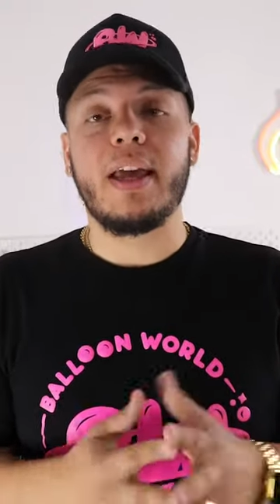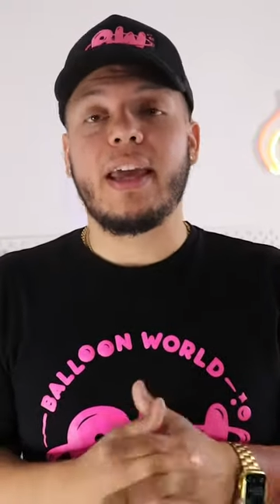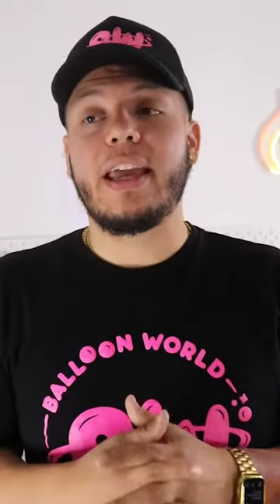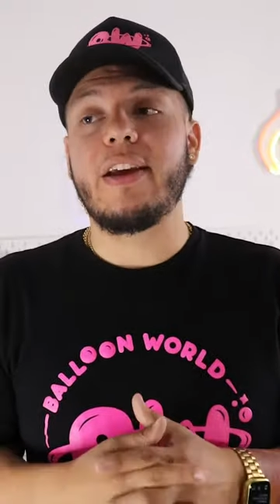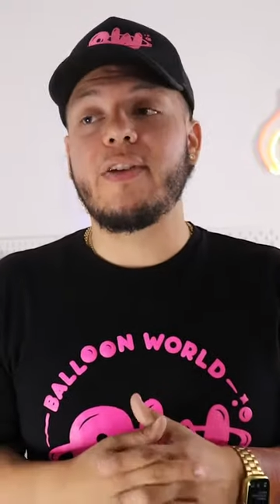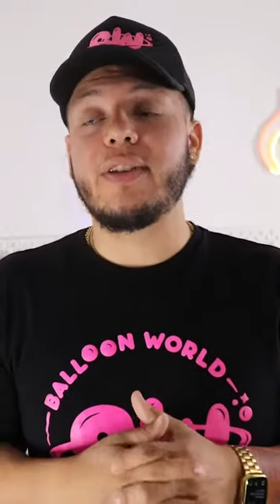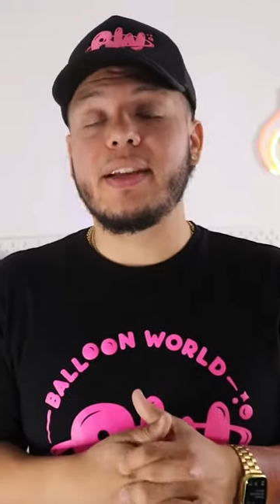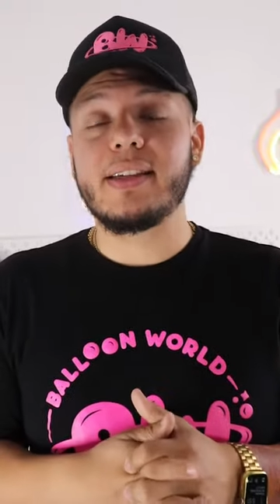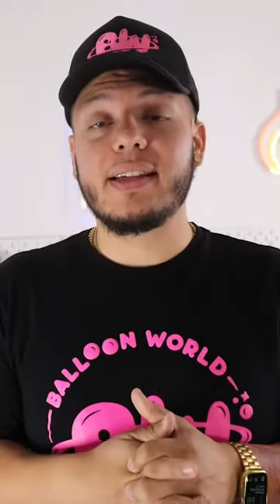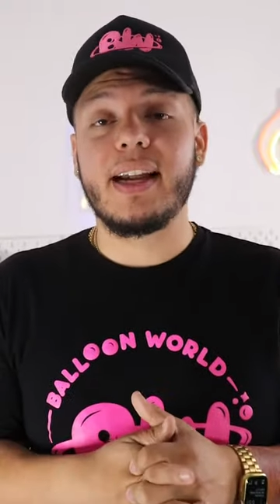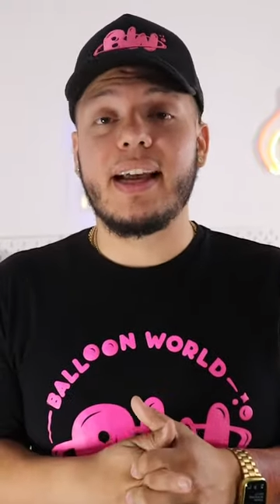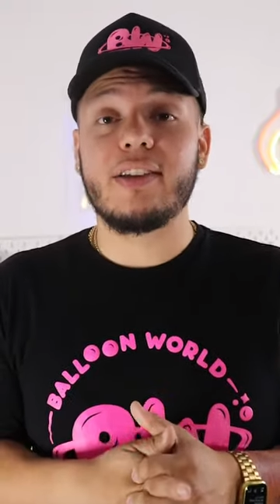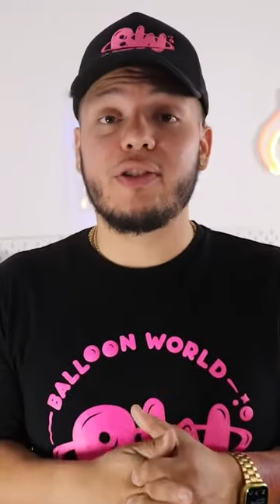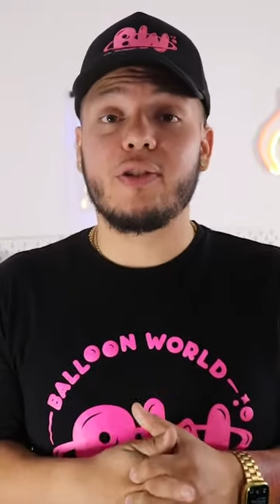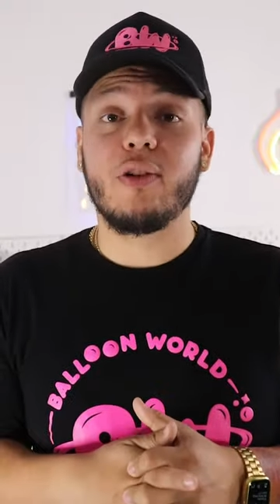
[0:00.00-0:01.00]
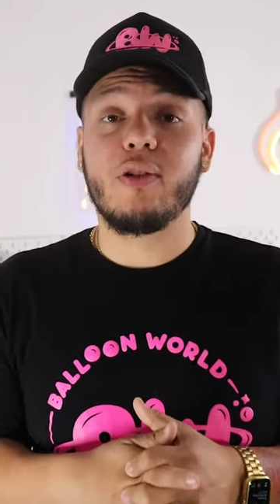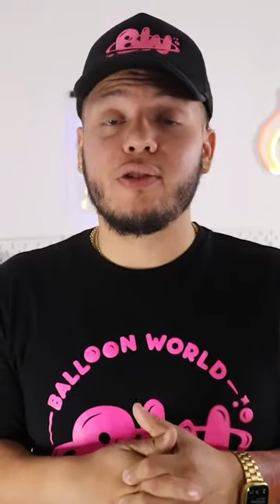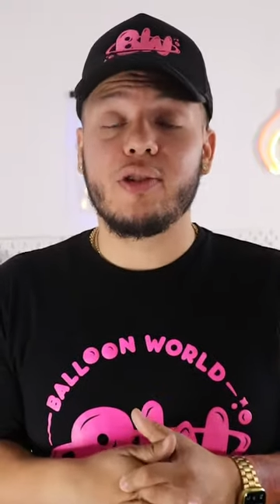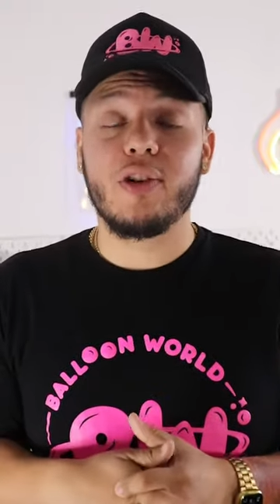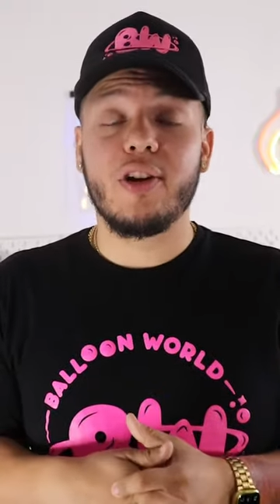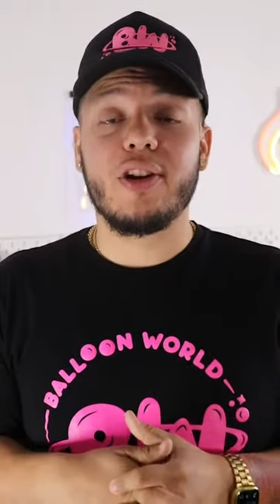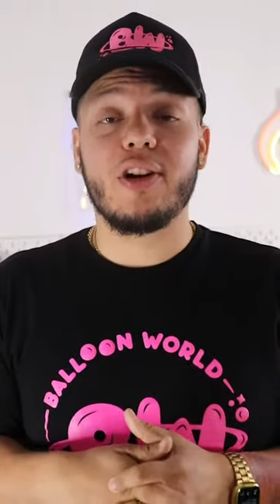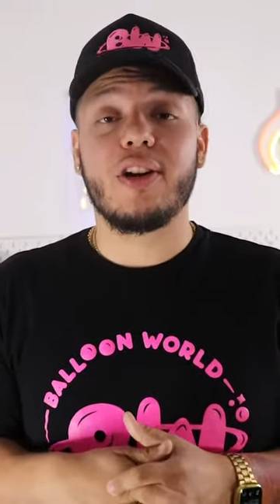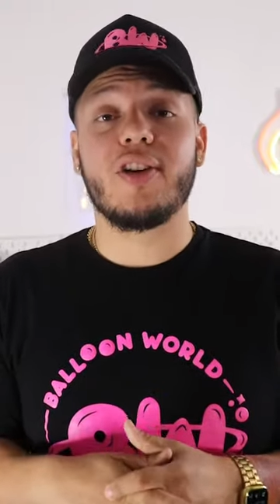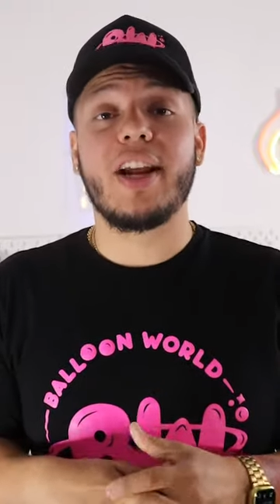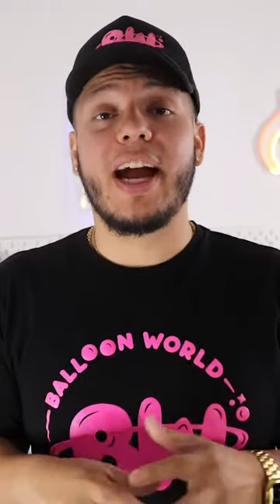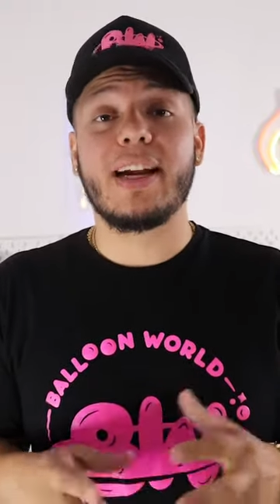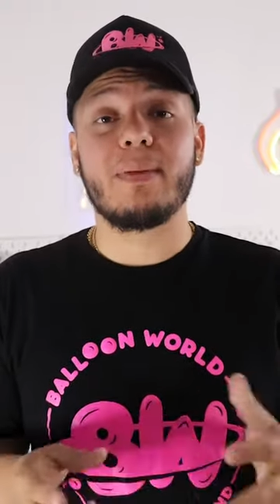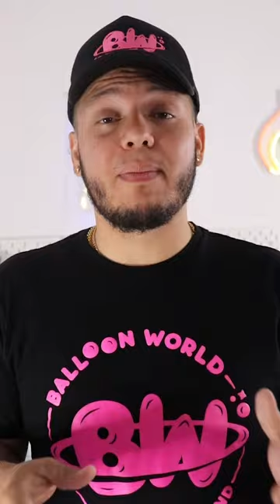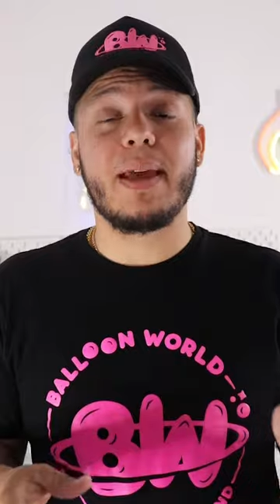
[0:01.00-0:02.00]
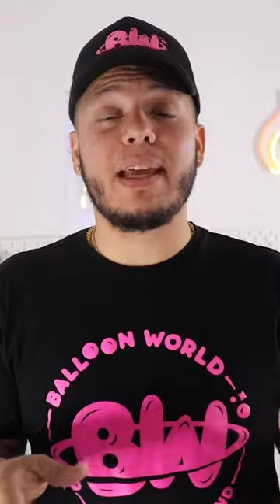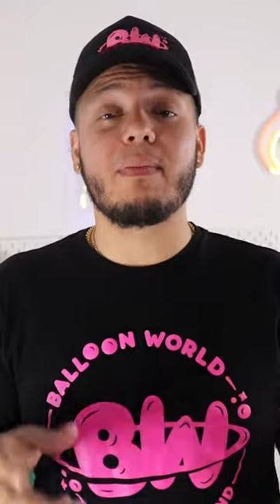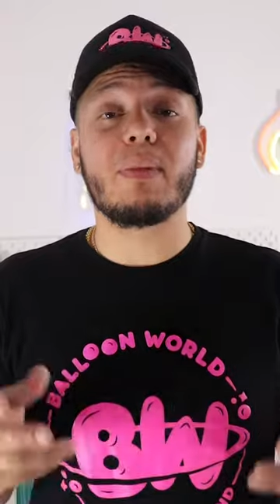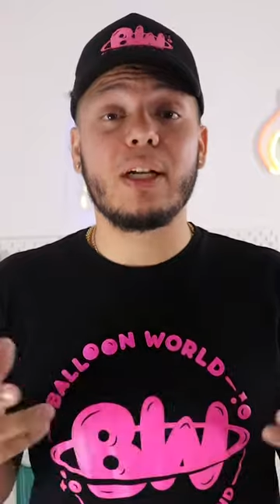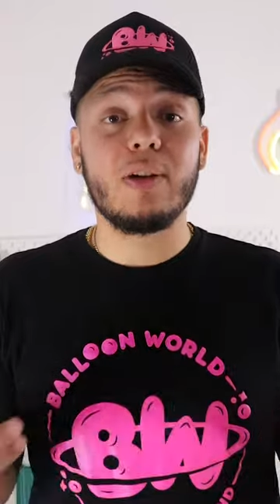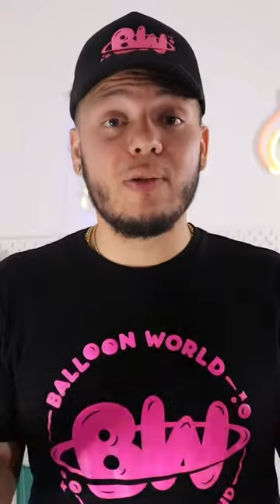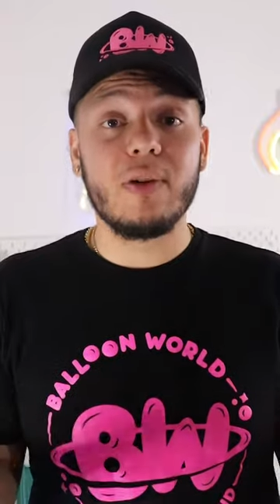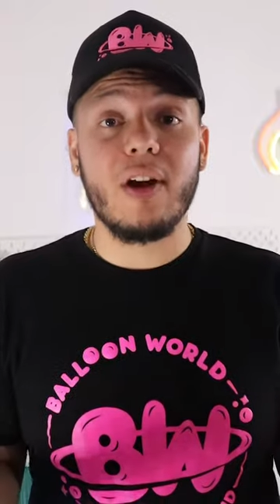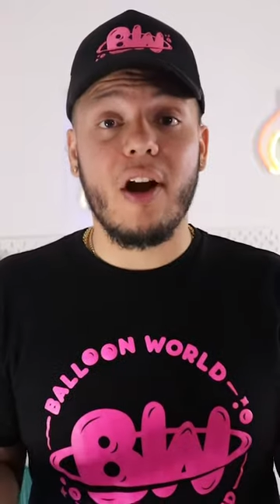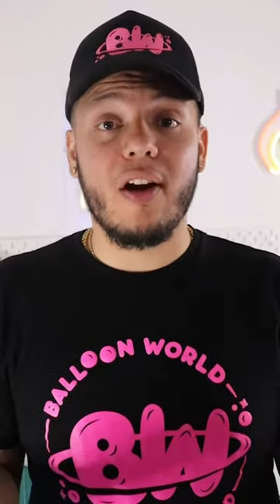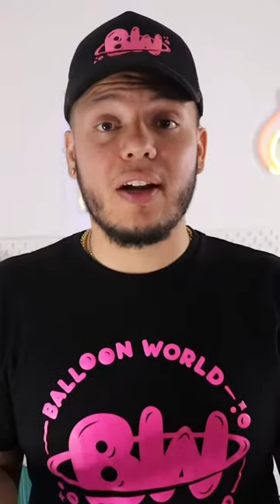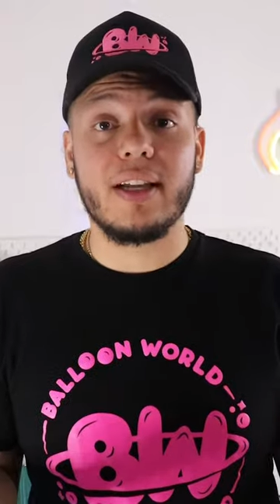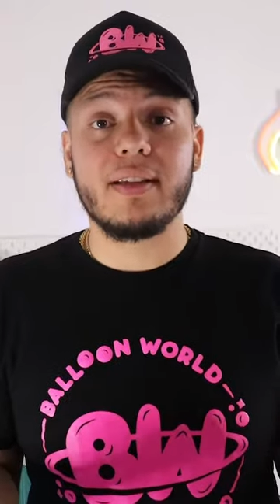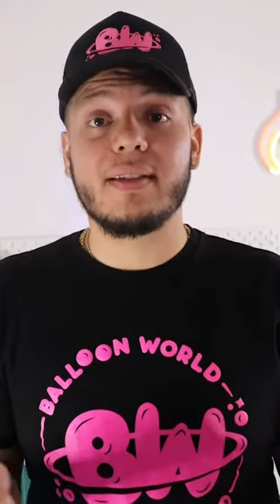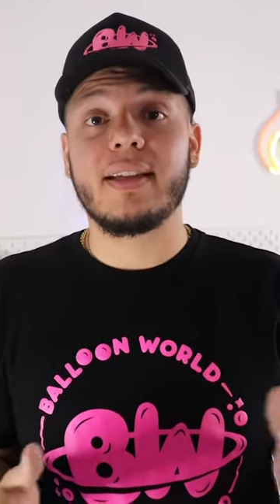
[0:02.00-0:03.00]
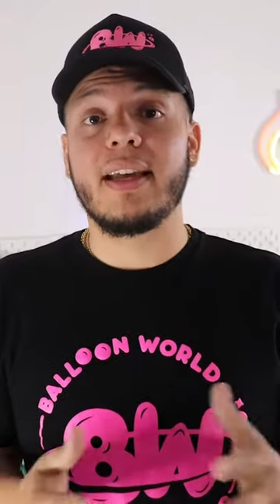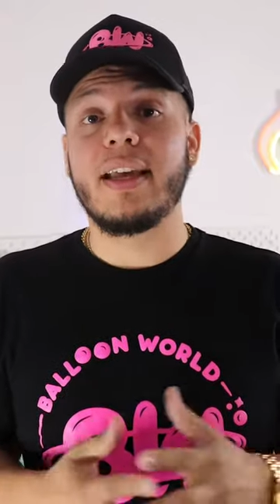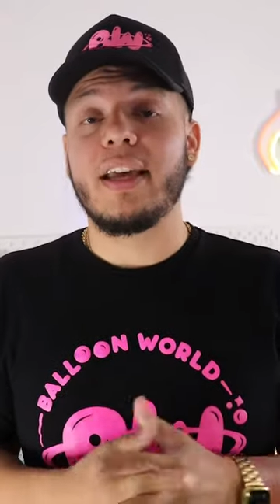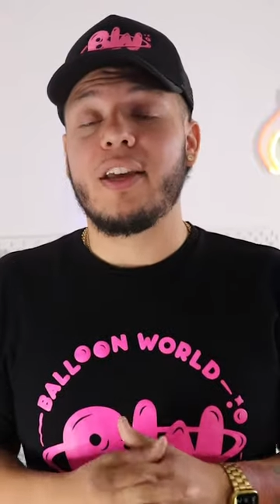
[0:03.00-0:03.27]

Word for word: Here in this class, you're also gonna learn how to make balloon garlands.